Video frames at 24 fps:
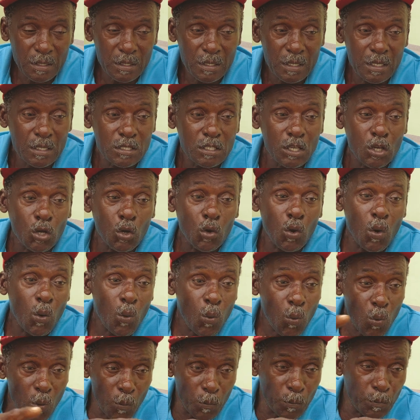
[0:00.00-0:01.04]
He said, go
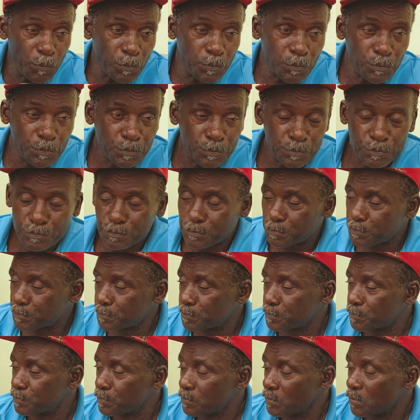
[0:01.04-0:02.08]
home.
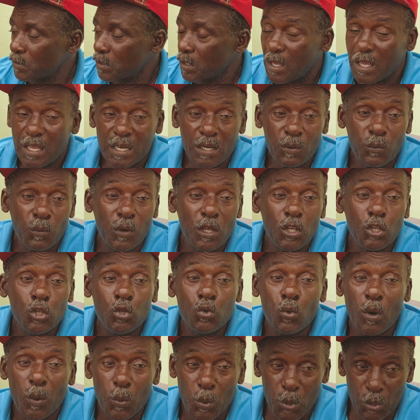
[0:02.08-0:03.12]
Anyway
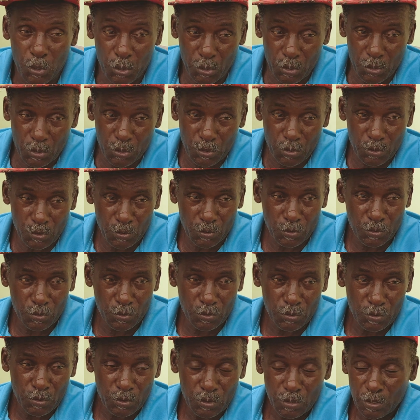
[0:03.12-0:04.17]
you are work.
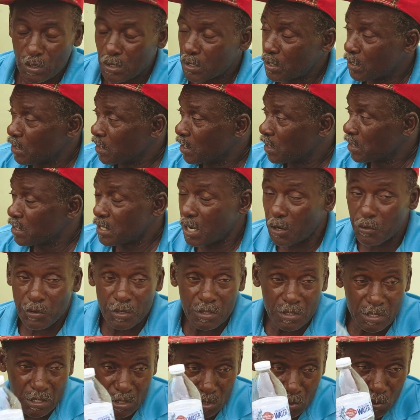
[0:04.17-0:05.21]
Carry
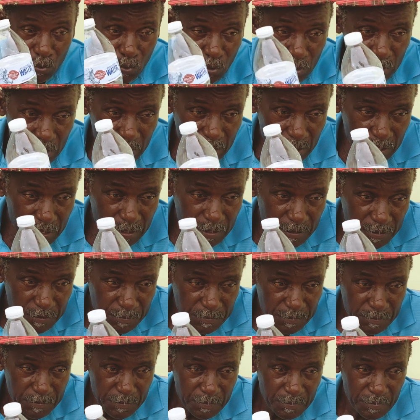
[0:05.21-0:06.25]
this body.
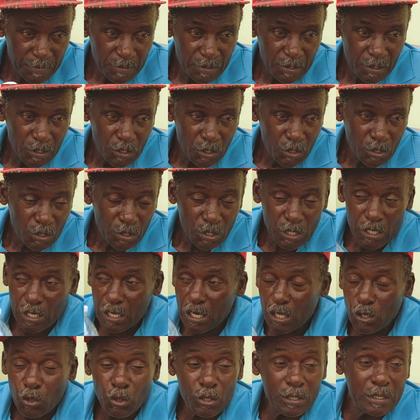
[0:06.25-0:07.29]

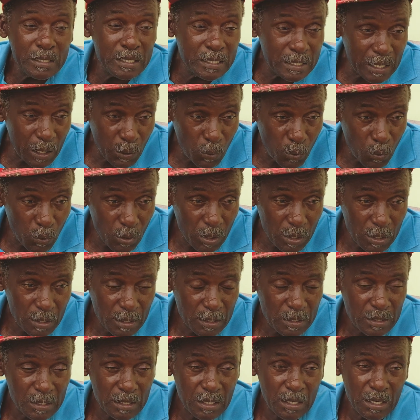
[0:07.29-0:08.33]
Either you go dig a hole,
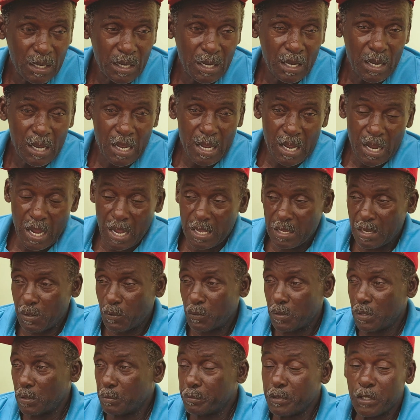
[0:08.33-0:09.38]
or you
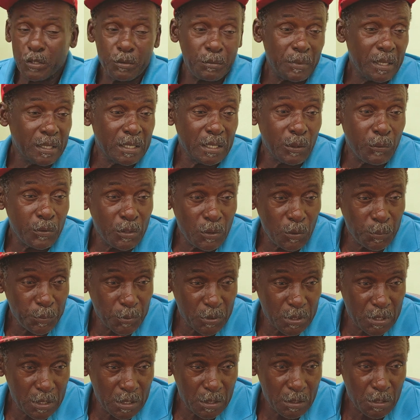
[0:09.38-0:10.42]
will no matter where you
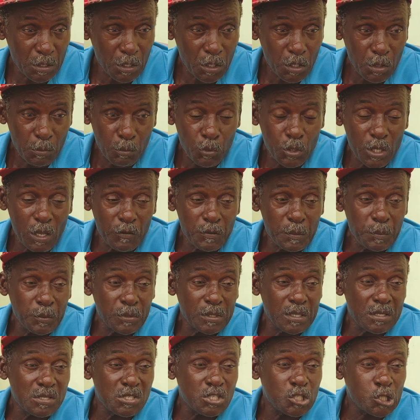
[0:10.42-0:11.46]
put it, but you have to
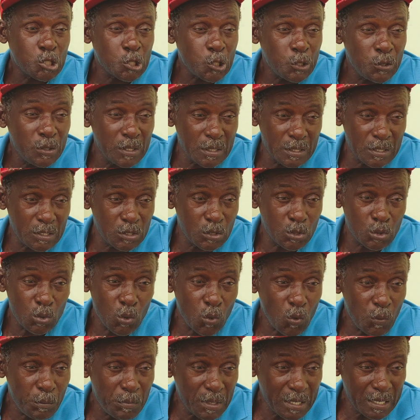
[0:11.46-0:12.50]
put it straight.
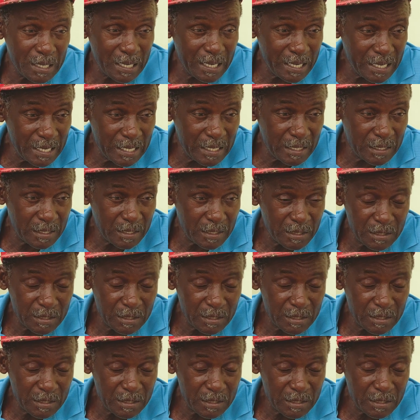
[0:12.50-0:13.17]
Don't make it lean.